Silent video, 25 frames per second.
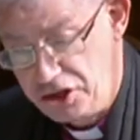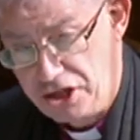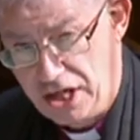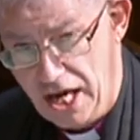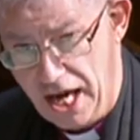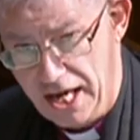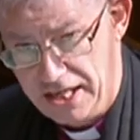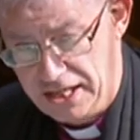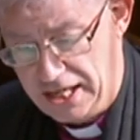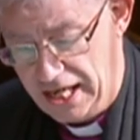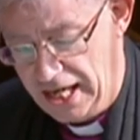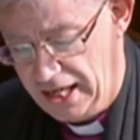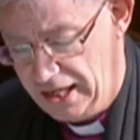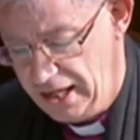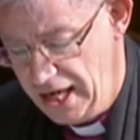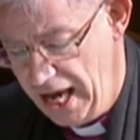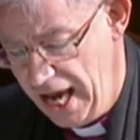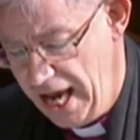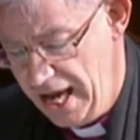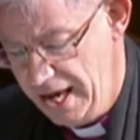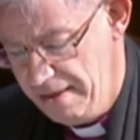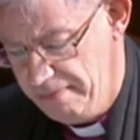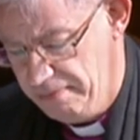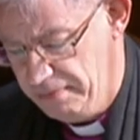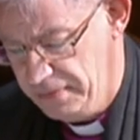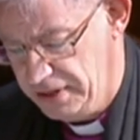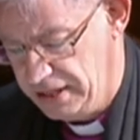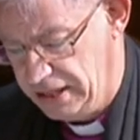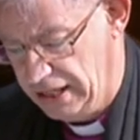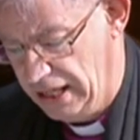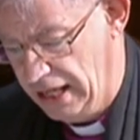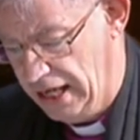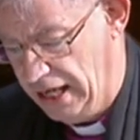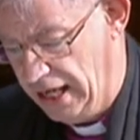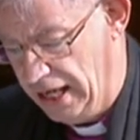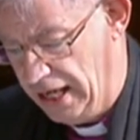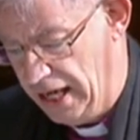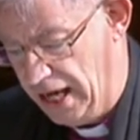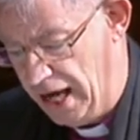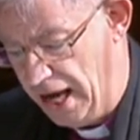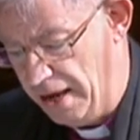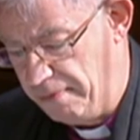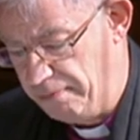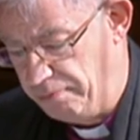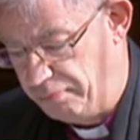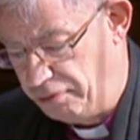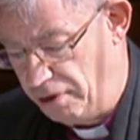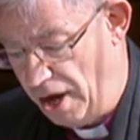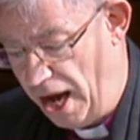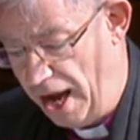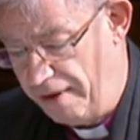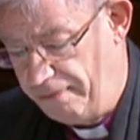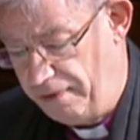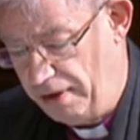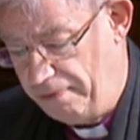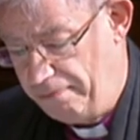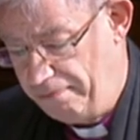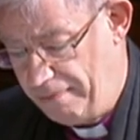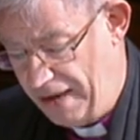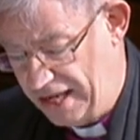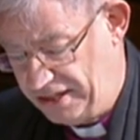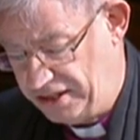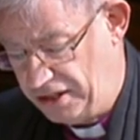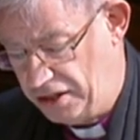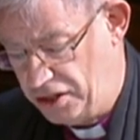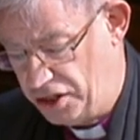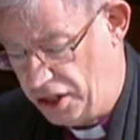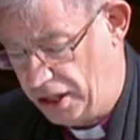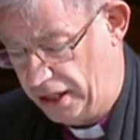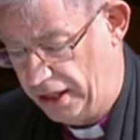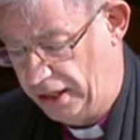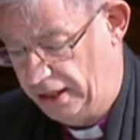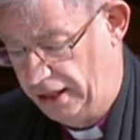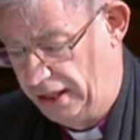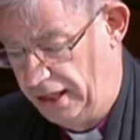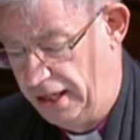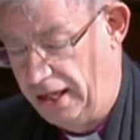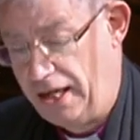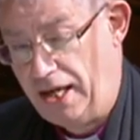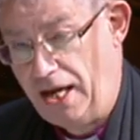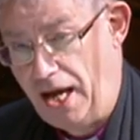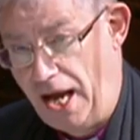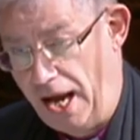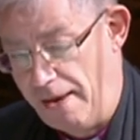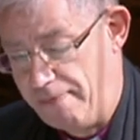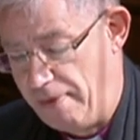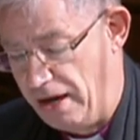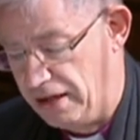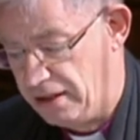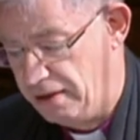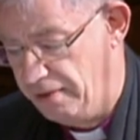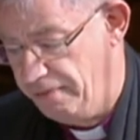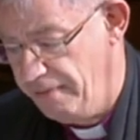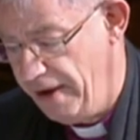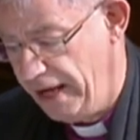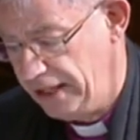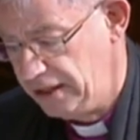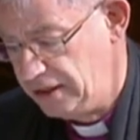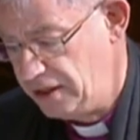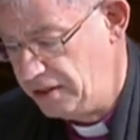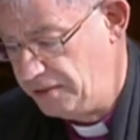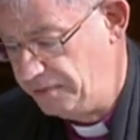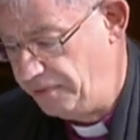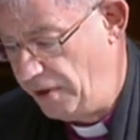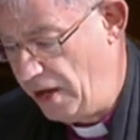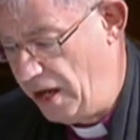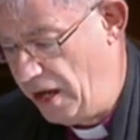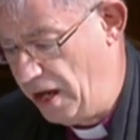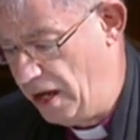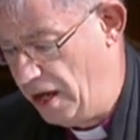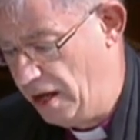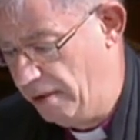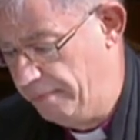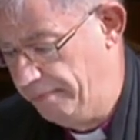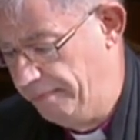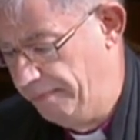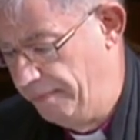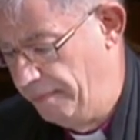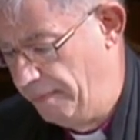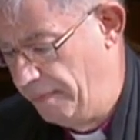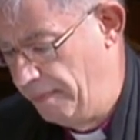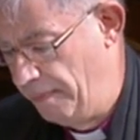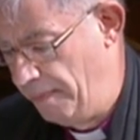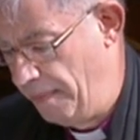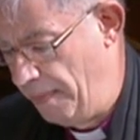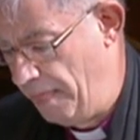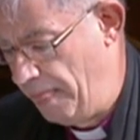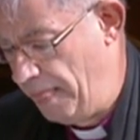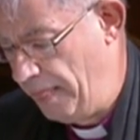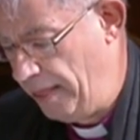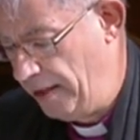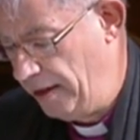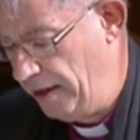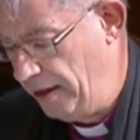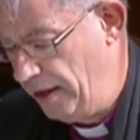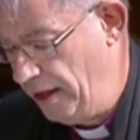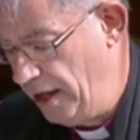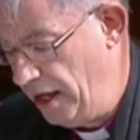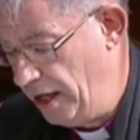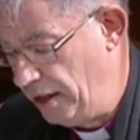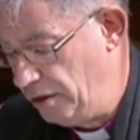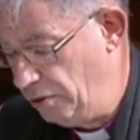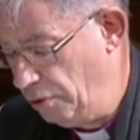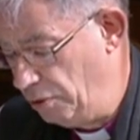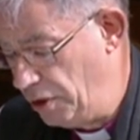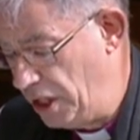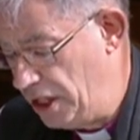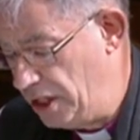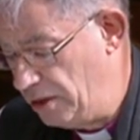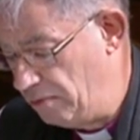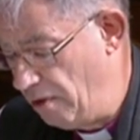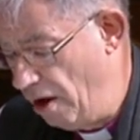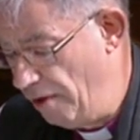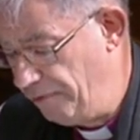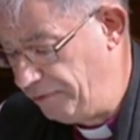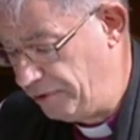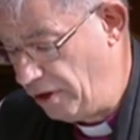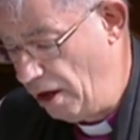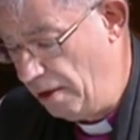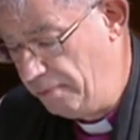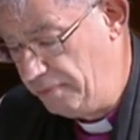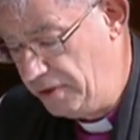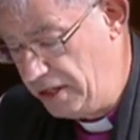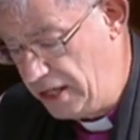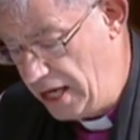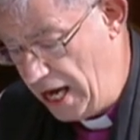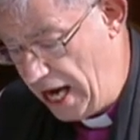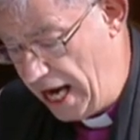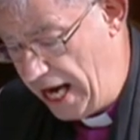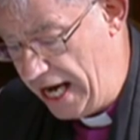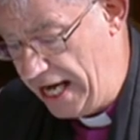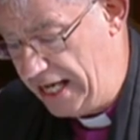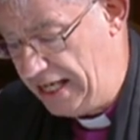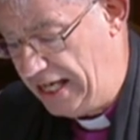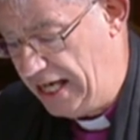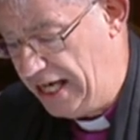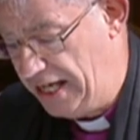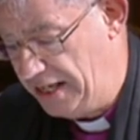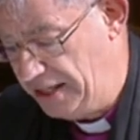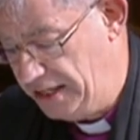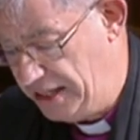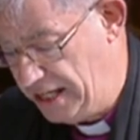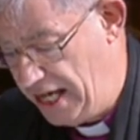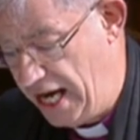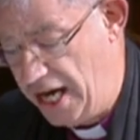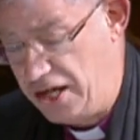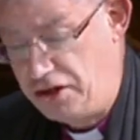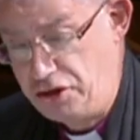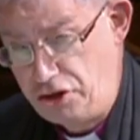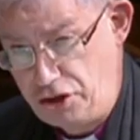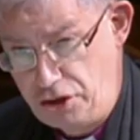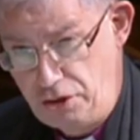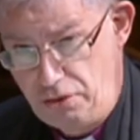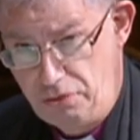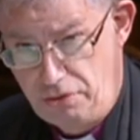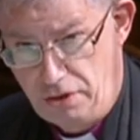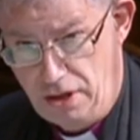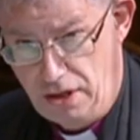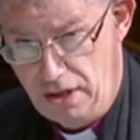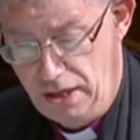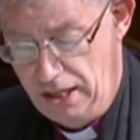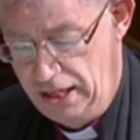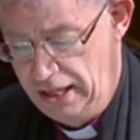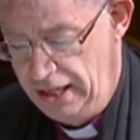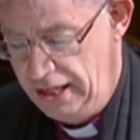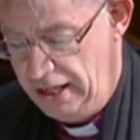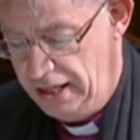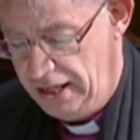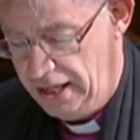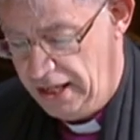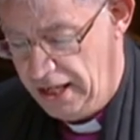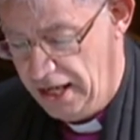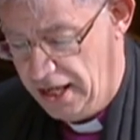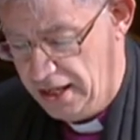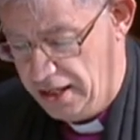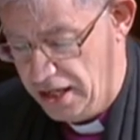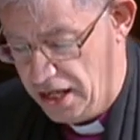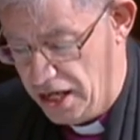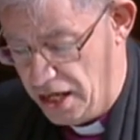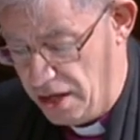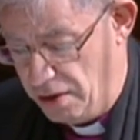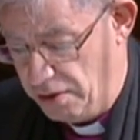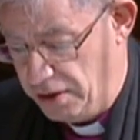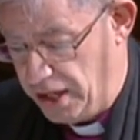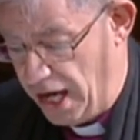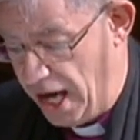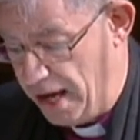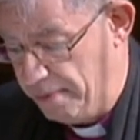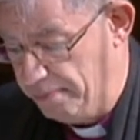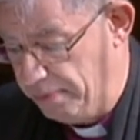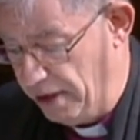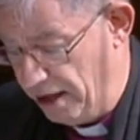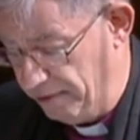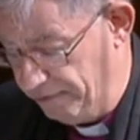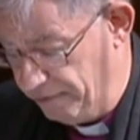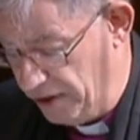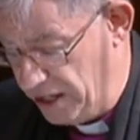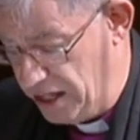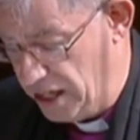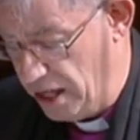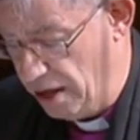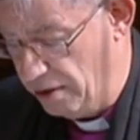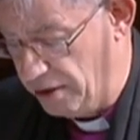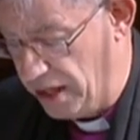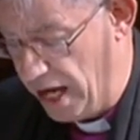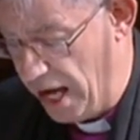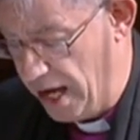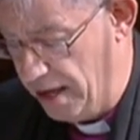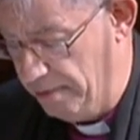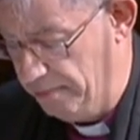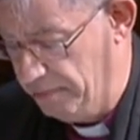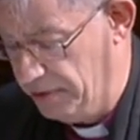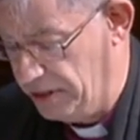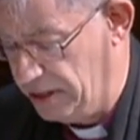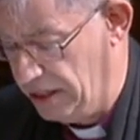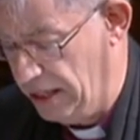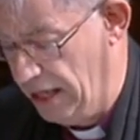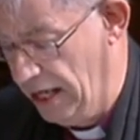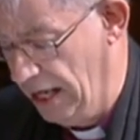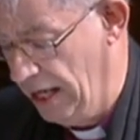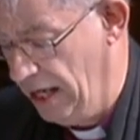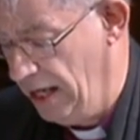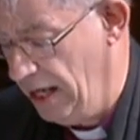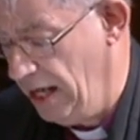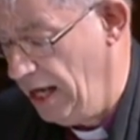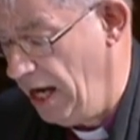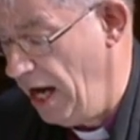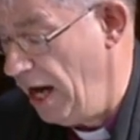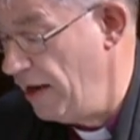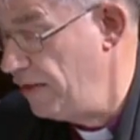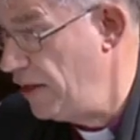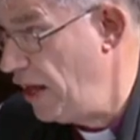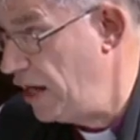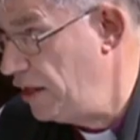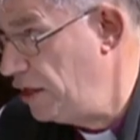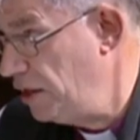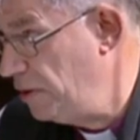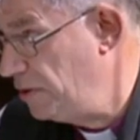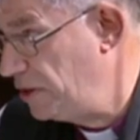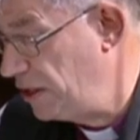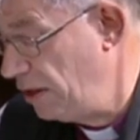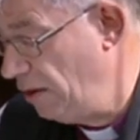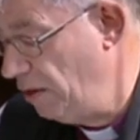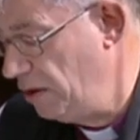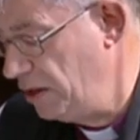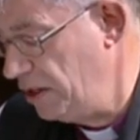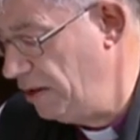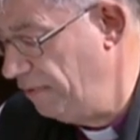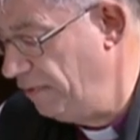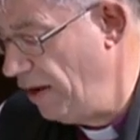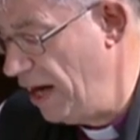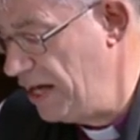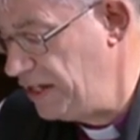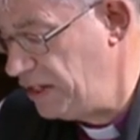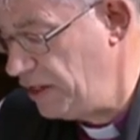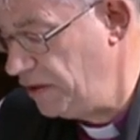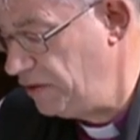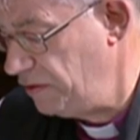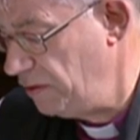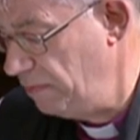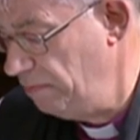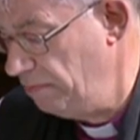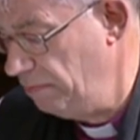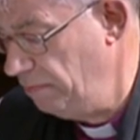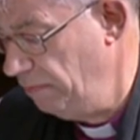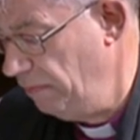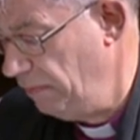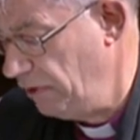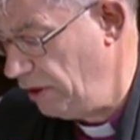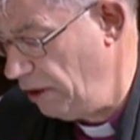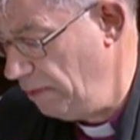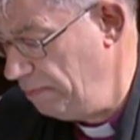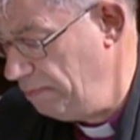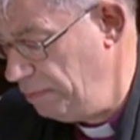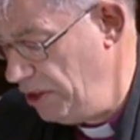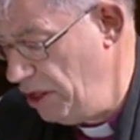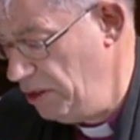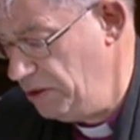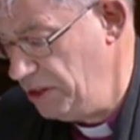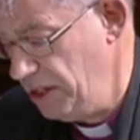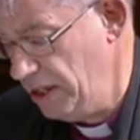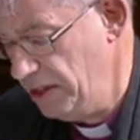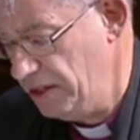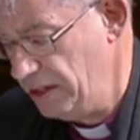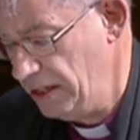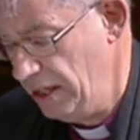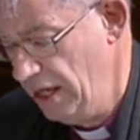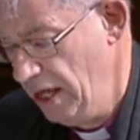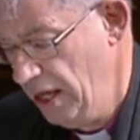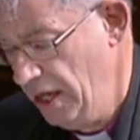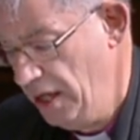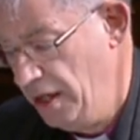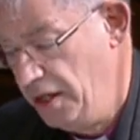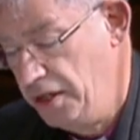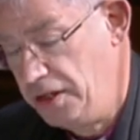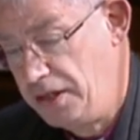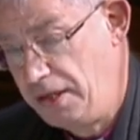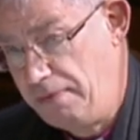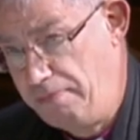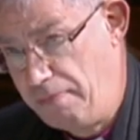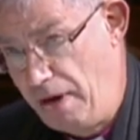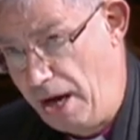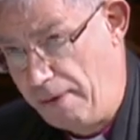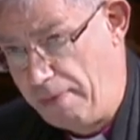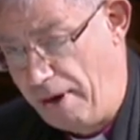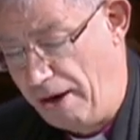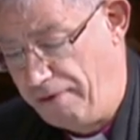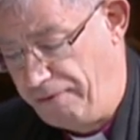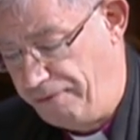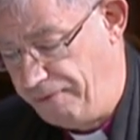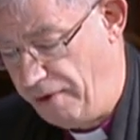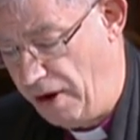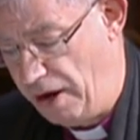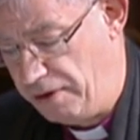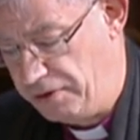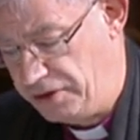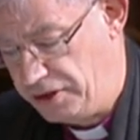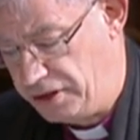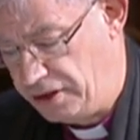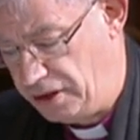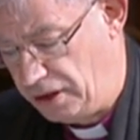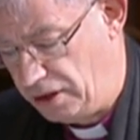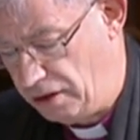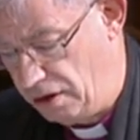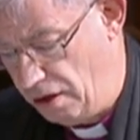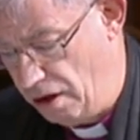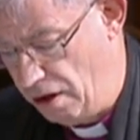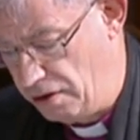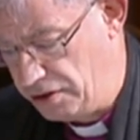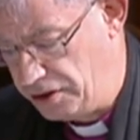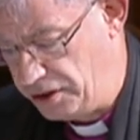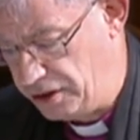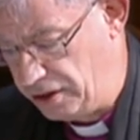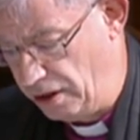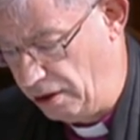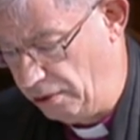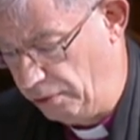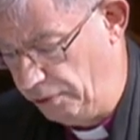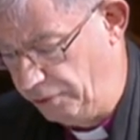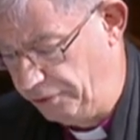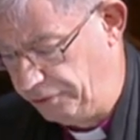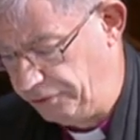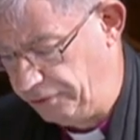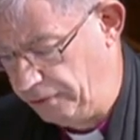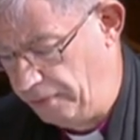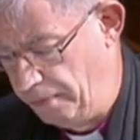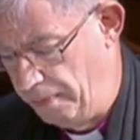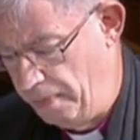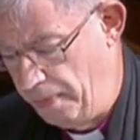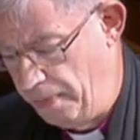chat in games, and private messaging among the vectors for harm. According to Ofcom, 9 in 10 children in the UK play video games, and they do so on devices from computers to mobile phones to consoles.